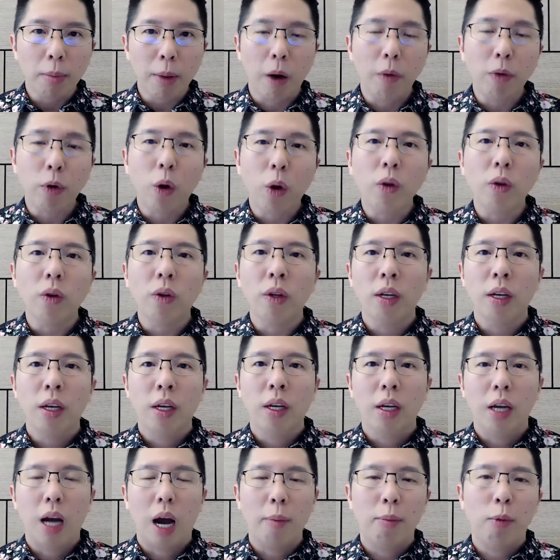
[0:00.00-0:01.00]
Now, of course,
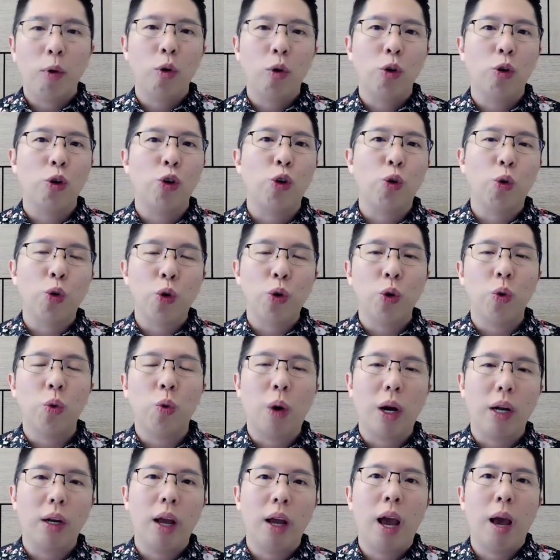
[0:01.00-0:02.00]
I'm not going to show you
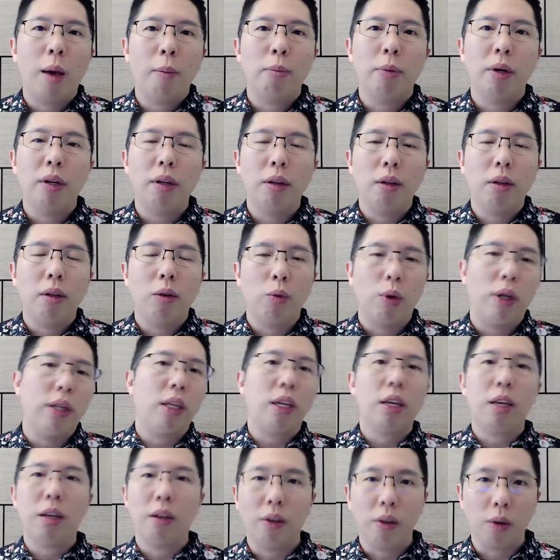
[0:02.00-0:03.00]
what happened
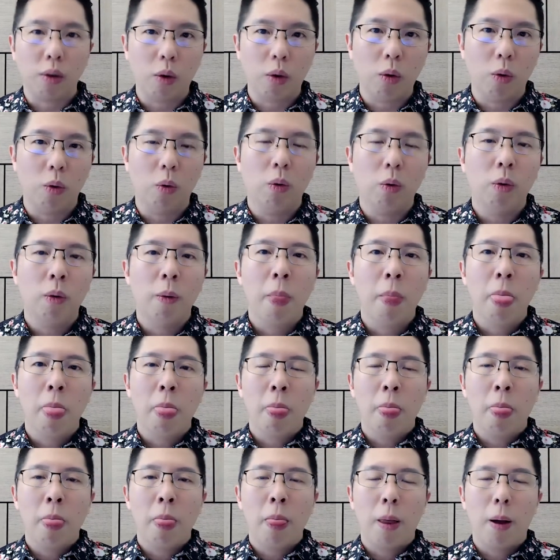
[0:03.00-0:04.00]
20 years ago.
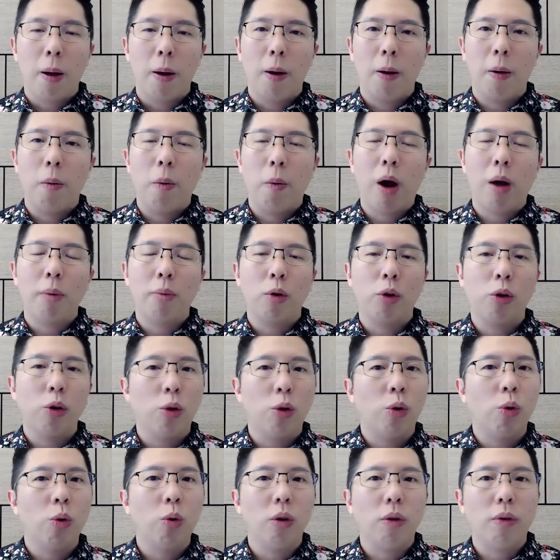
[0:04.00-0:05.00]
Uh, what I'm going
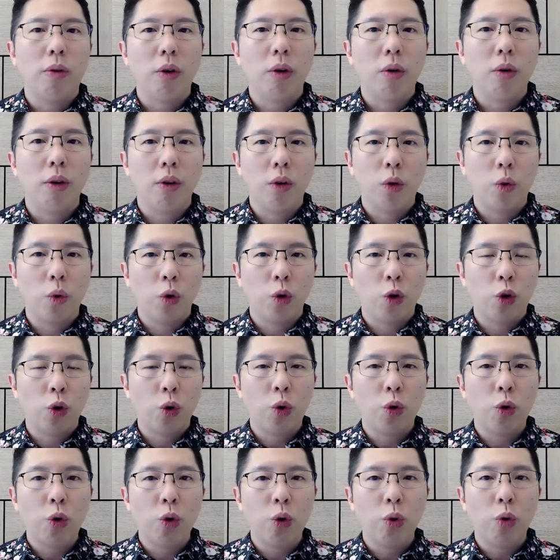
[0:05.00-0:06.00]
to do with you is to
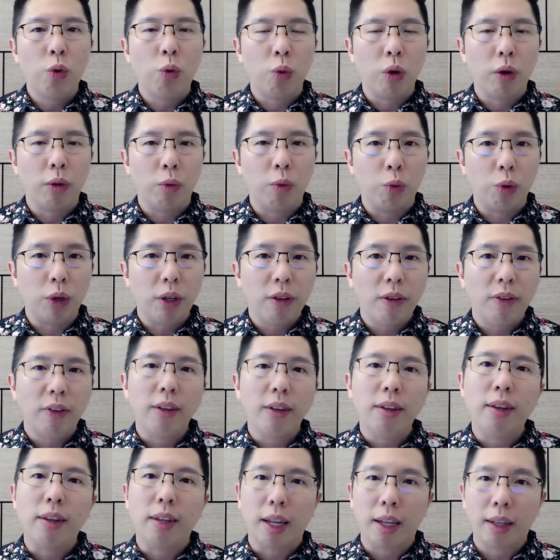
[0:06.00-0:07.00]
show you with
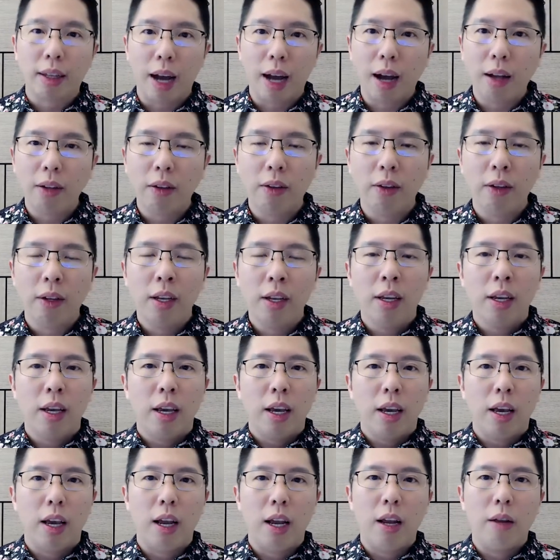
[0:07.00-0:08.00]
recent data
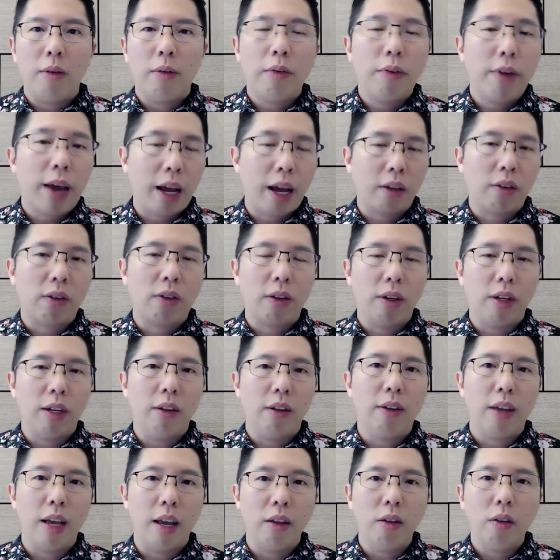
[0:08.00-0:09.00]
and facts in
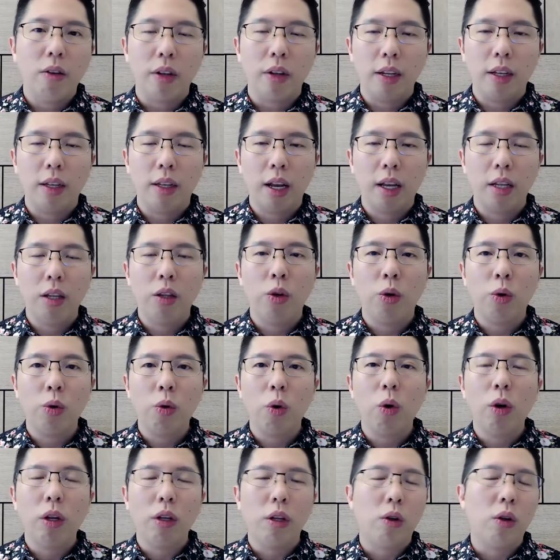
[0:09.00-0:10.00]
a sense, and then
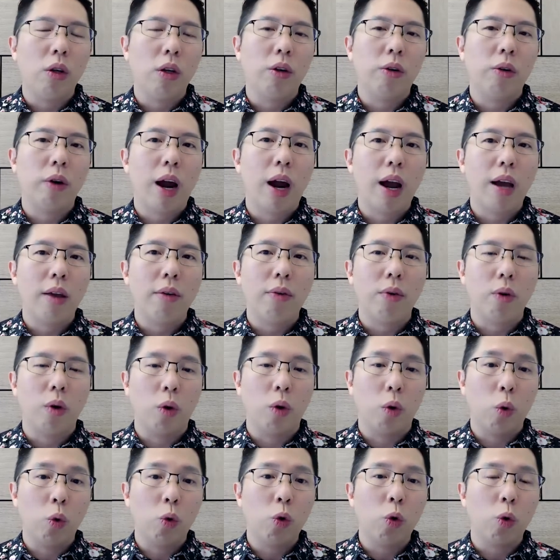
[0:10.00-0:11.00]
you go and derive
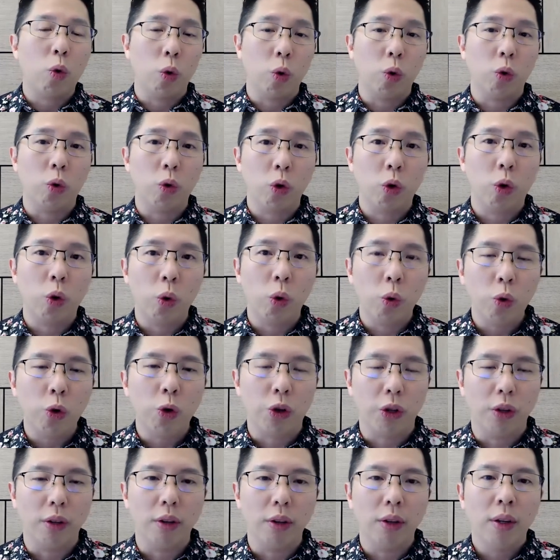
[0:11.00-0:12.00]
your own
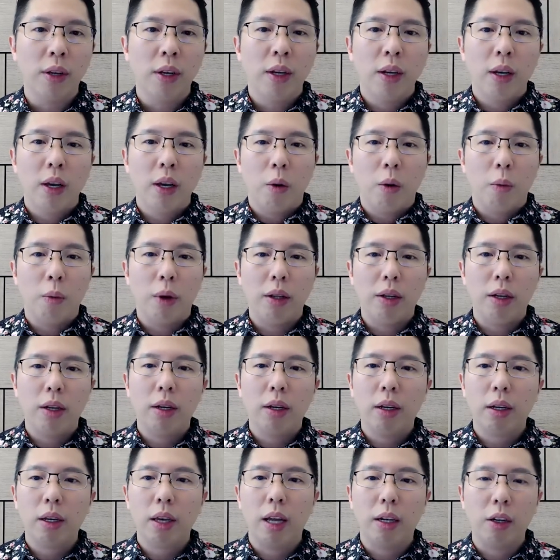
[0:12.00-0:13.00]
conclusion
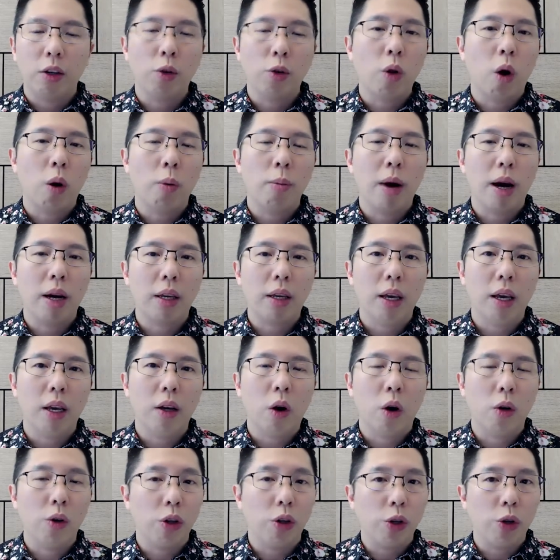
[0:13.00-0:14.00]
whether can the stock
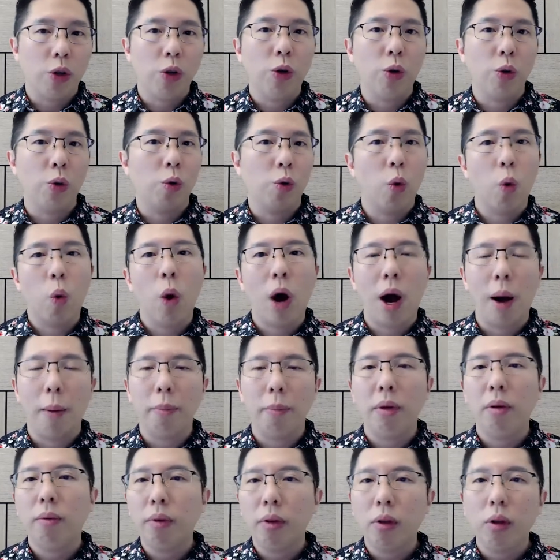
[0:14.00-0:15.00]
market continue to go
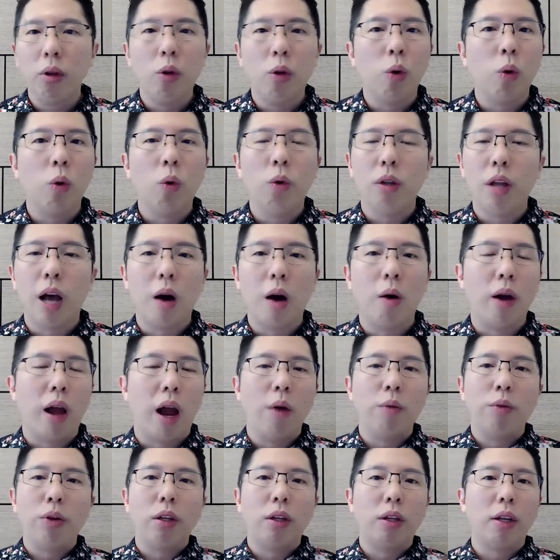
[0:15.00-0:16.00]
up, even though now
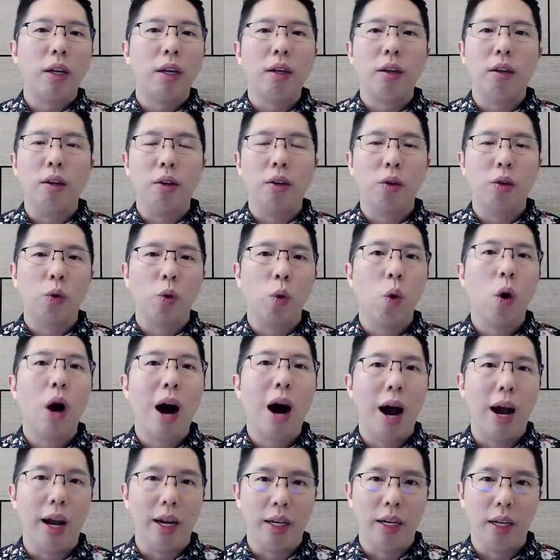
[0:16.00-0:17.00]
everything is so
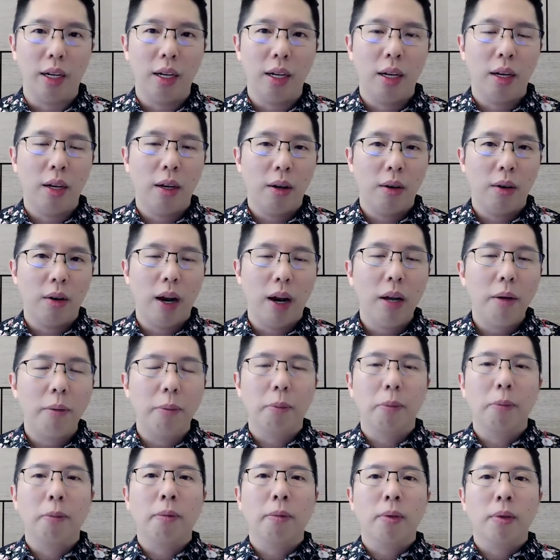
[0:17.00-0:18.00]
high, right?